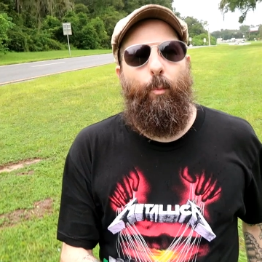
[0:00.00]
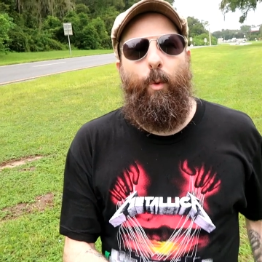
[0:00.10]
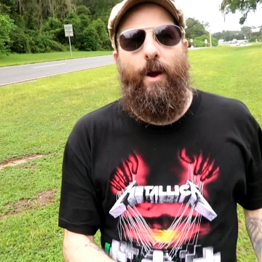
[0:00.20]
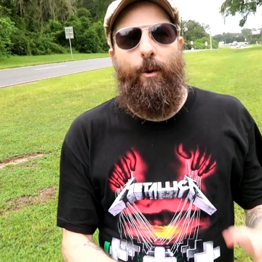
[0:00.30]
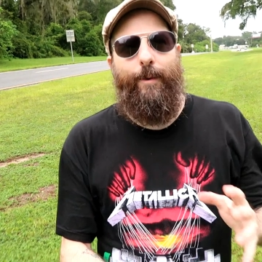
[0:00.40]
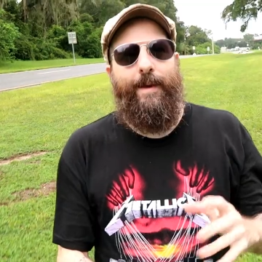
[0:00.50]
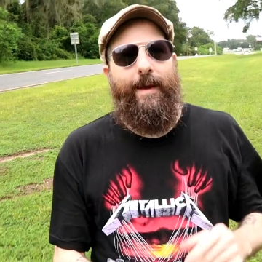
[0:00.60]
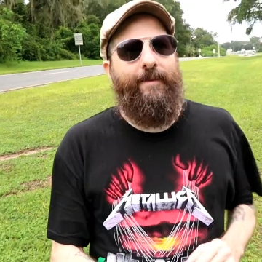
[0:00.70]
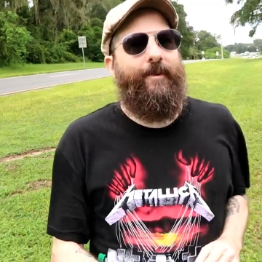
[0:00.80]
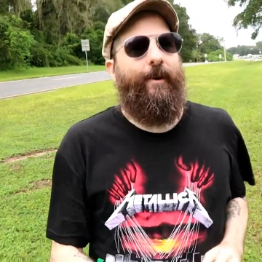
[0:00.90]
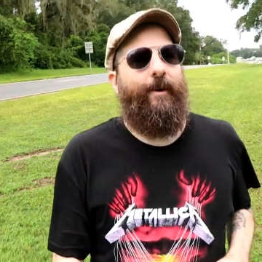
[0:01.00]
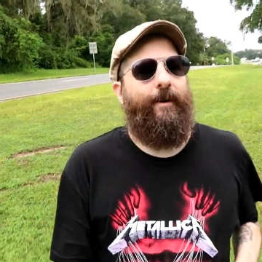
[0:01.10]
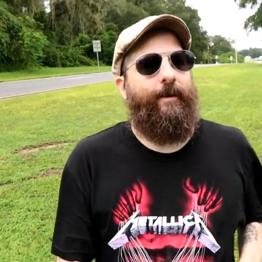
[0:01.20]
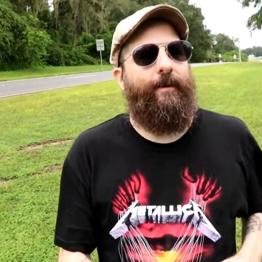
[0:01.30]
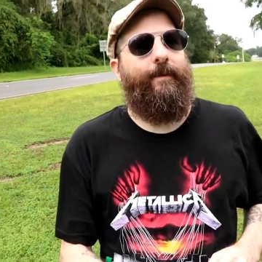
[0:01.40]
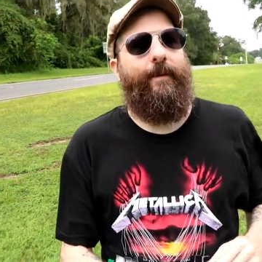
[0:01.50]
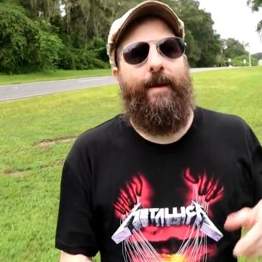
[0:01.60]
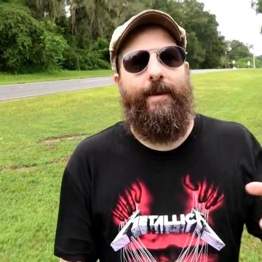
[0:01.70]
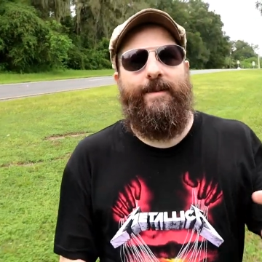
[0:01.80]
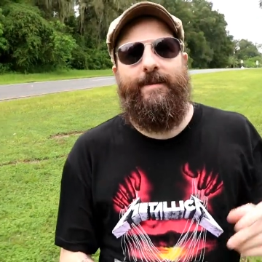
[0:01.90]
Where we enter to
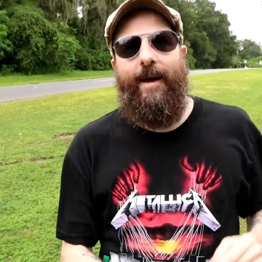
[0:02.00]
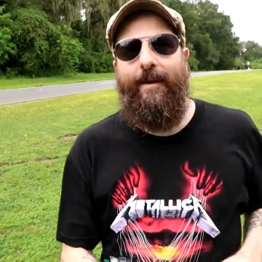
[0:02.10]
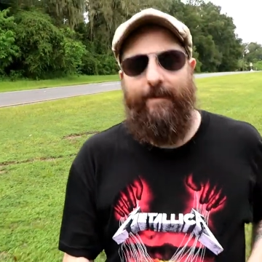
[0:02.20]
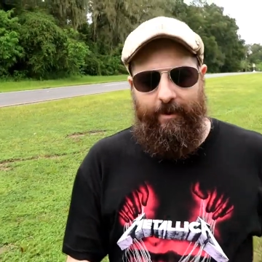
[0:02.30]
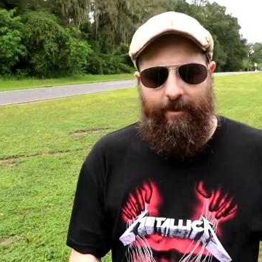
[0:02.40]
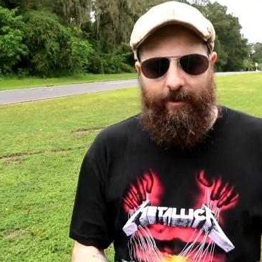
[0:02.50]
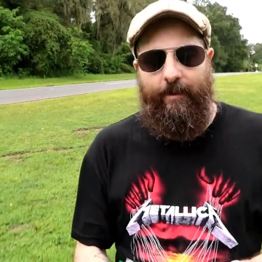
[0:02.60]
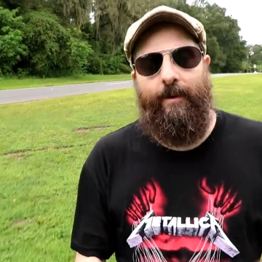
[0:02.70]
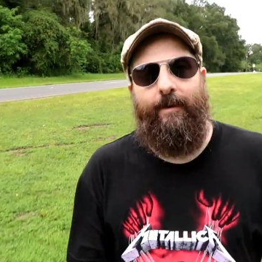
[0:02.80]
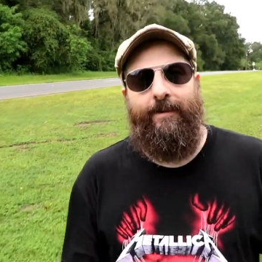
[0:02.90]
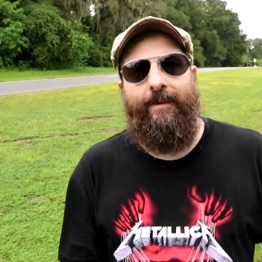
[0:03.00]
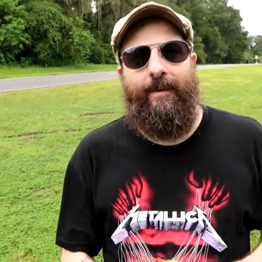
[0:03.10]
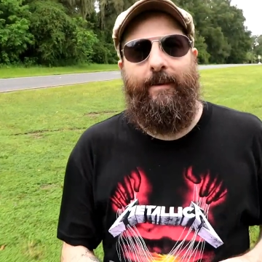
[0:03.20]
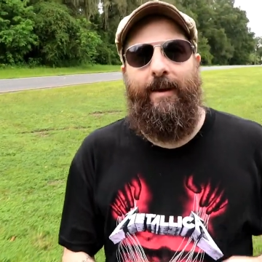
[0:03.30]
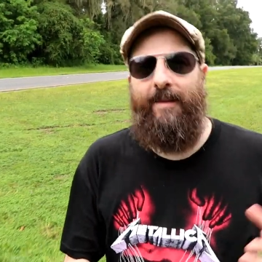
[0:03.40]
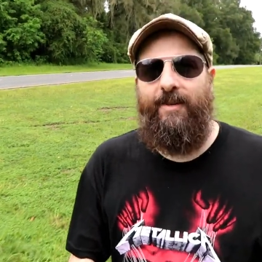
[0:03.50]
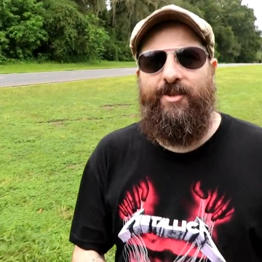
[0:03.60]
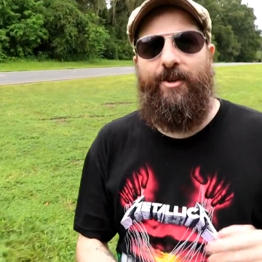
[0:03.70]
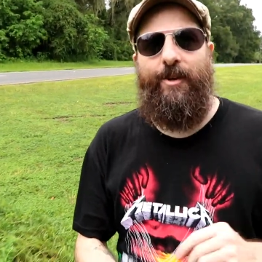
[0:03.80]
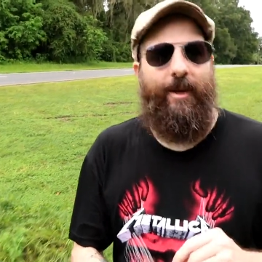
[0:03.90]
get inside there, I'm not
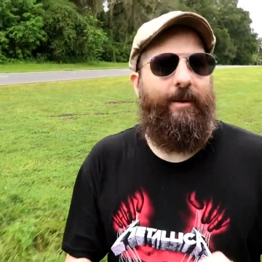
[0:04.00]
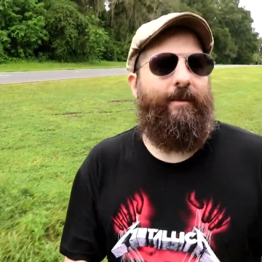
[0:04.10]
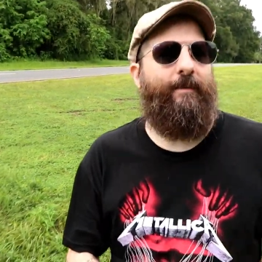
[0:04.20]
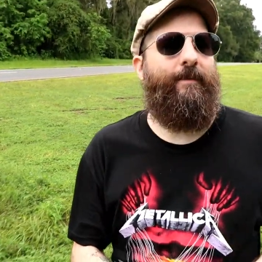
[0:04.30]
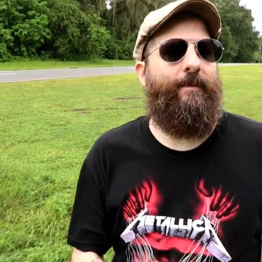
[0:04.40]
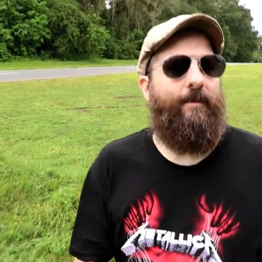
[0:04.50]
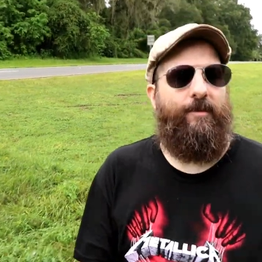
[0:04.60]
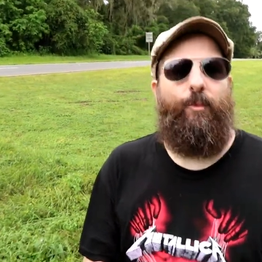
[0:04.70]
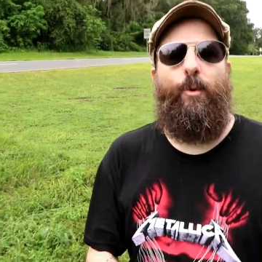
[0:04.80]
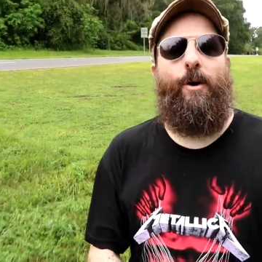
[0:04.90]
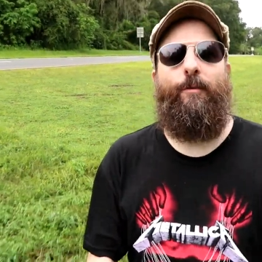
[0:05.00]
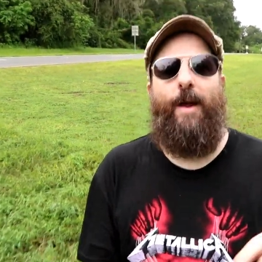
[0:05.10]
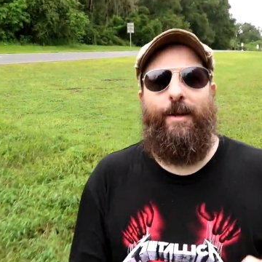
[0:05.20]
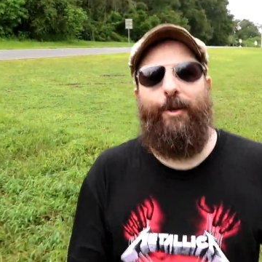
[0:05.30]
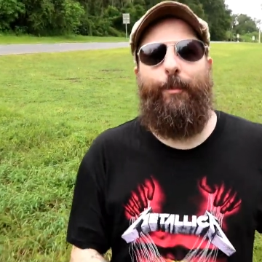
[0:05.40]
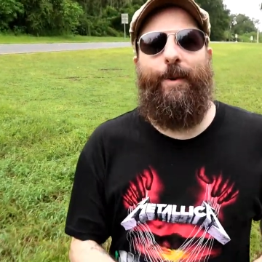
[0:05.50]
sure yet. Let's walk around a little